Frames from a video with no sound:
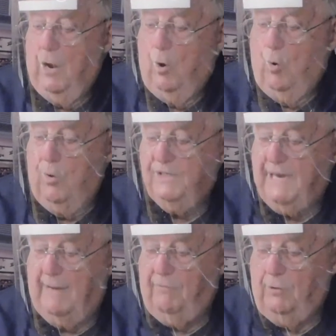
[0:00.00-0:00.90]

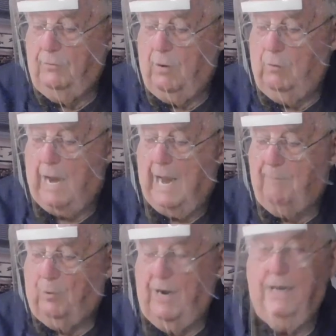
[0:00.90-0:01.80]
Whoever
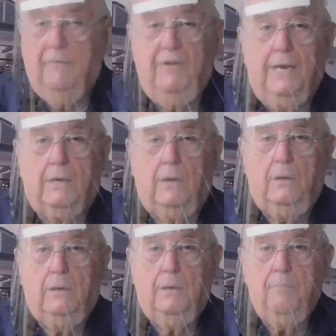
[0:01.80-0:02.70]
operating the vehicle,
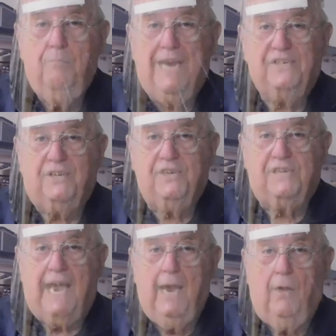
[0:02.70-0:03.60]
best to
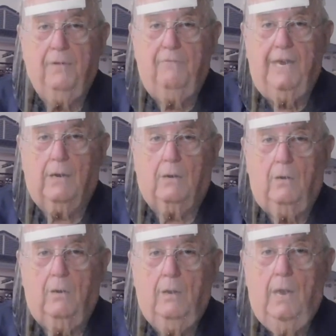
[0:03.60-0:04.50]
stay out of the vehicle.
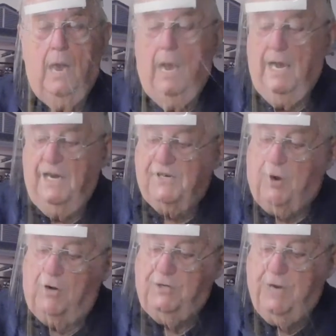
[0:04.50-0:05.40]
You
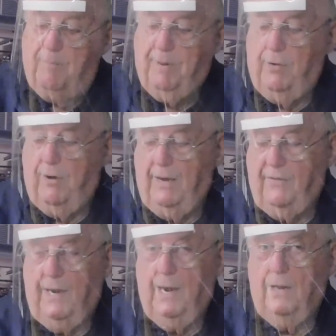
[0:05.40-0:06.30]
start jumping or
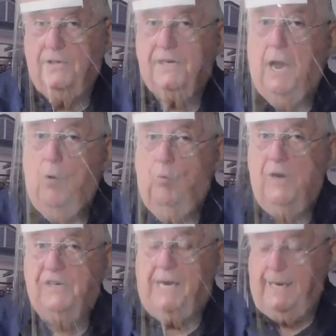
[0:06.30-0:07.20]
anything else,
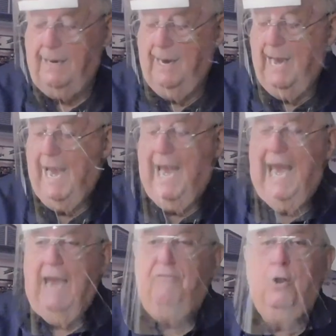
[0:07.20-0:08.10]
risky.
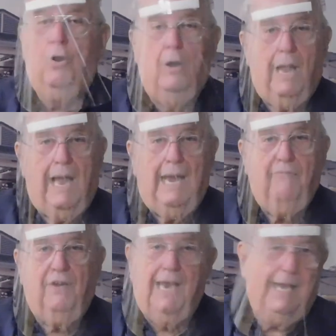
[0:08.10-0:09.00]
If you're
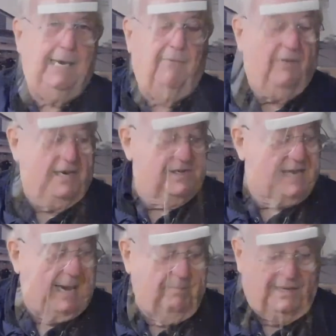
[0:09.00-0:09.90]
alive in any of these
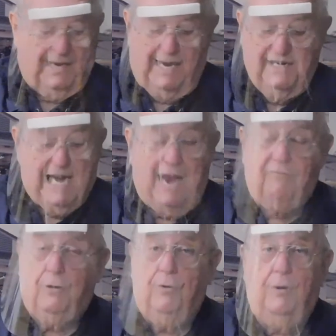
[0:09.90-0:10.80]
type of things
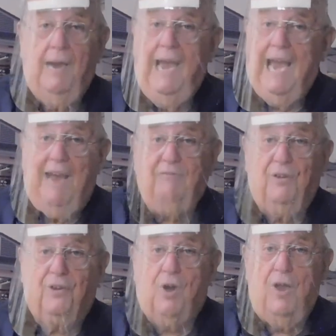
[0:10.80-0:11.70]
after
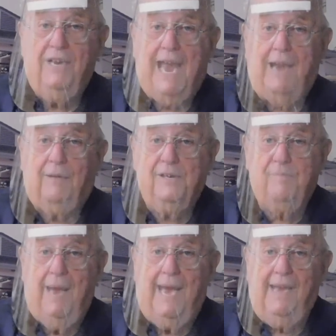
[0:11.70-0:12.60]
the contact is
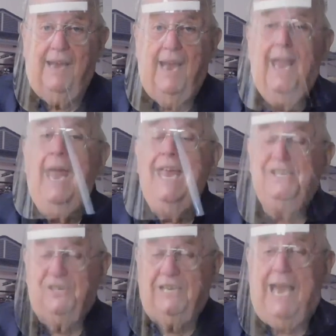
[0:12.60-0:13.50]
made,
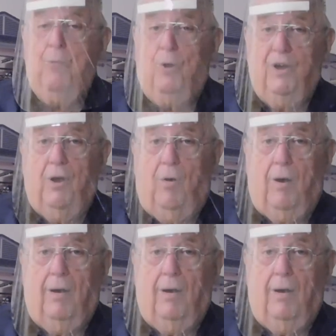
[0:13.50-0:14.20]
stay where you are.